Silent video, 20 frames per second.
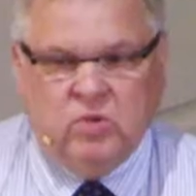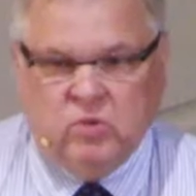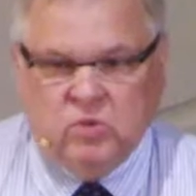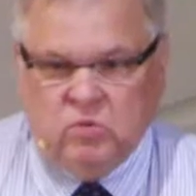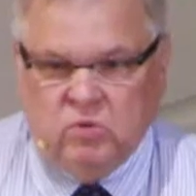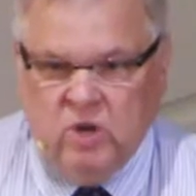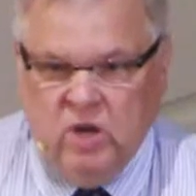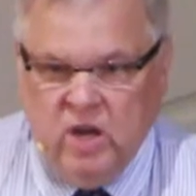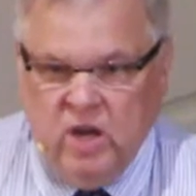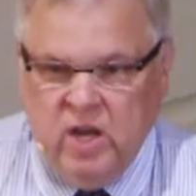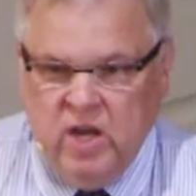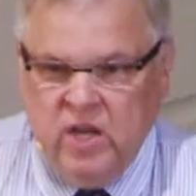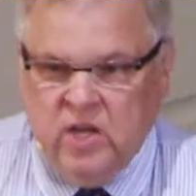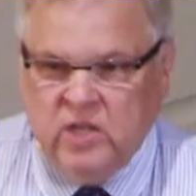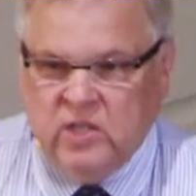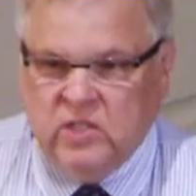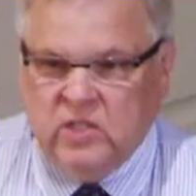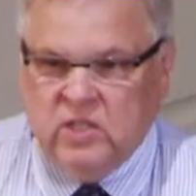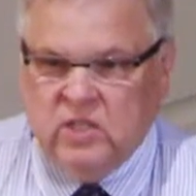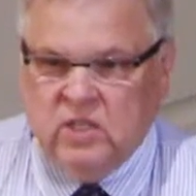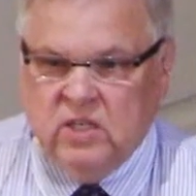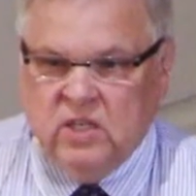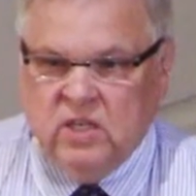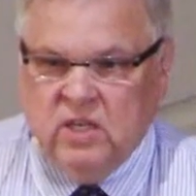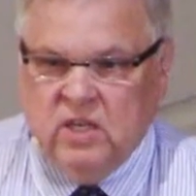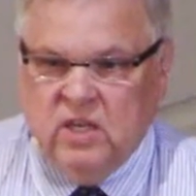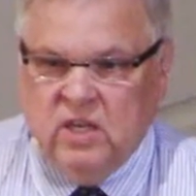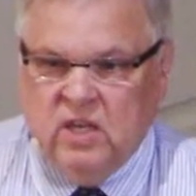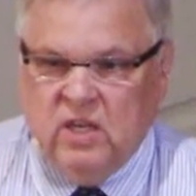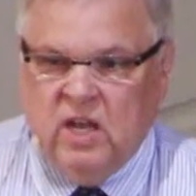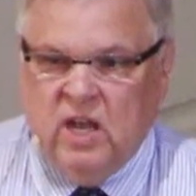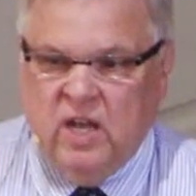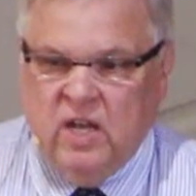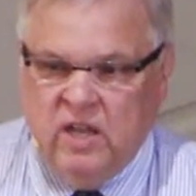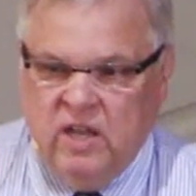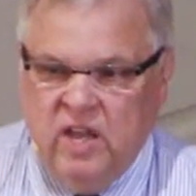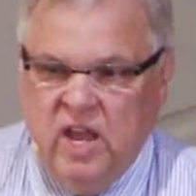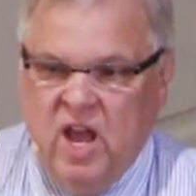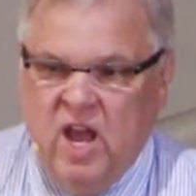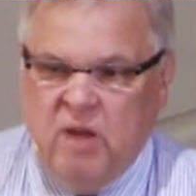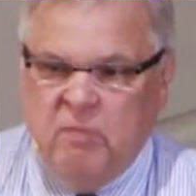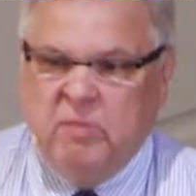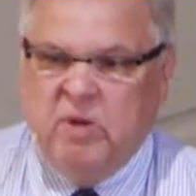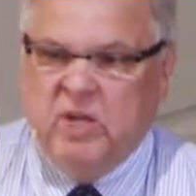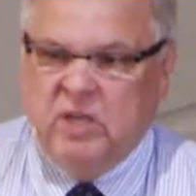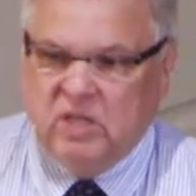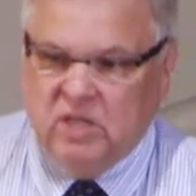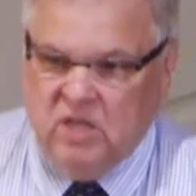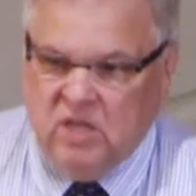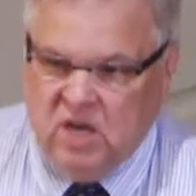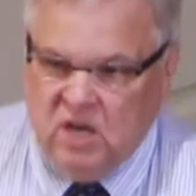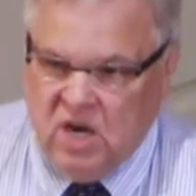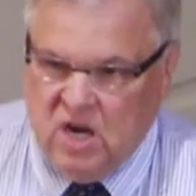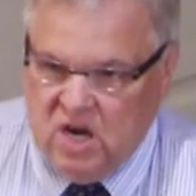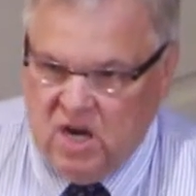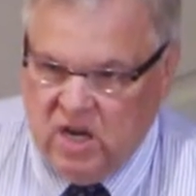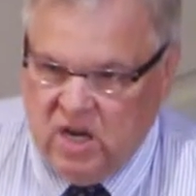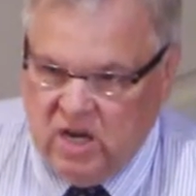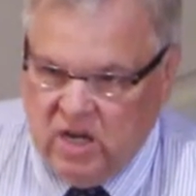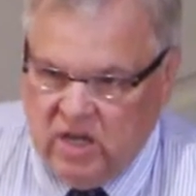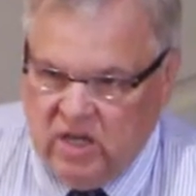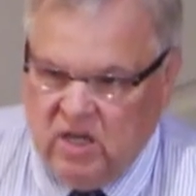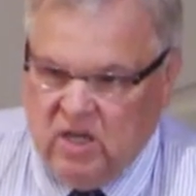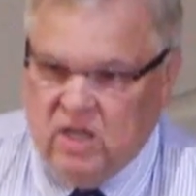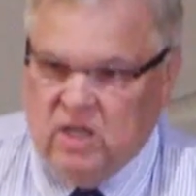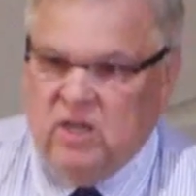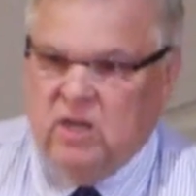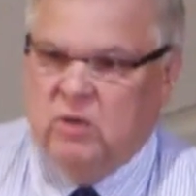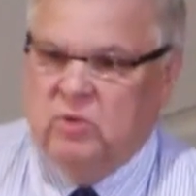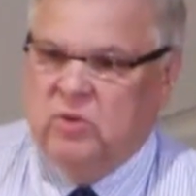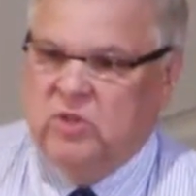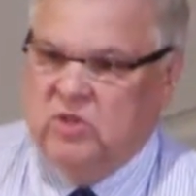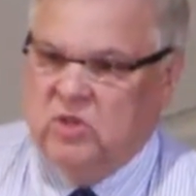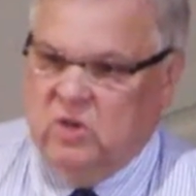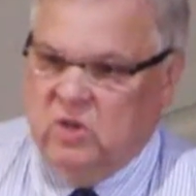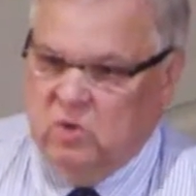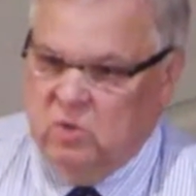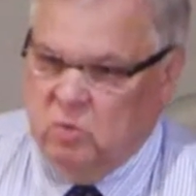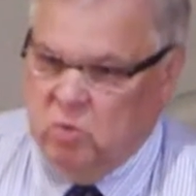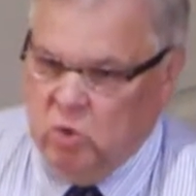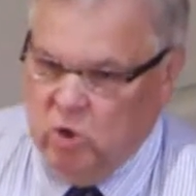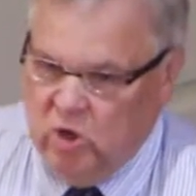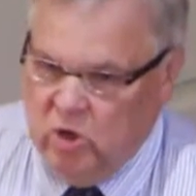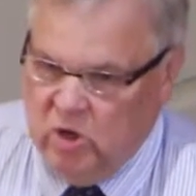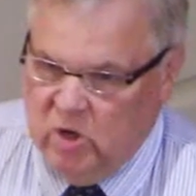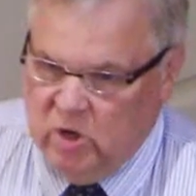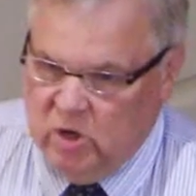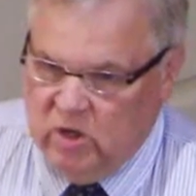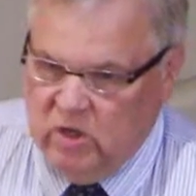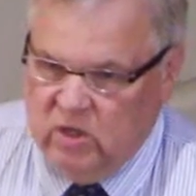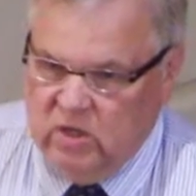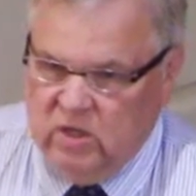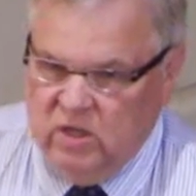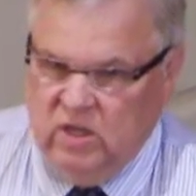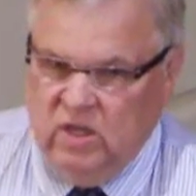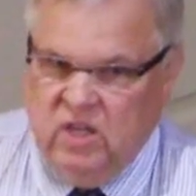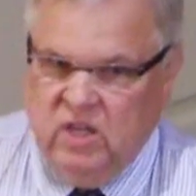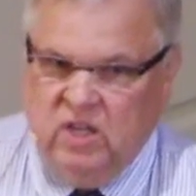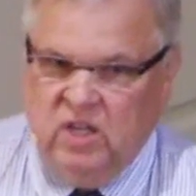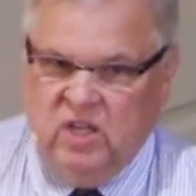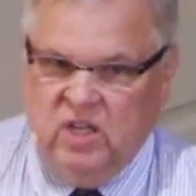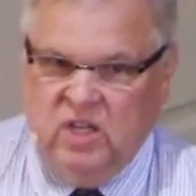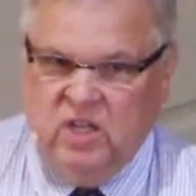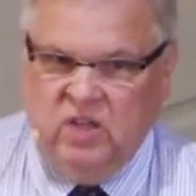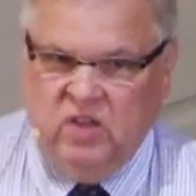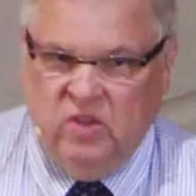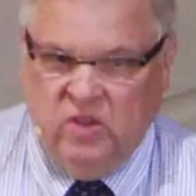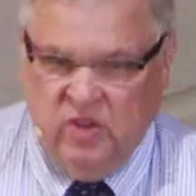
raised, and that meant God was at work in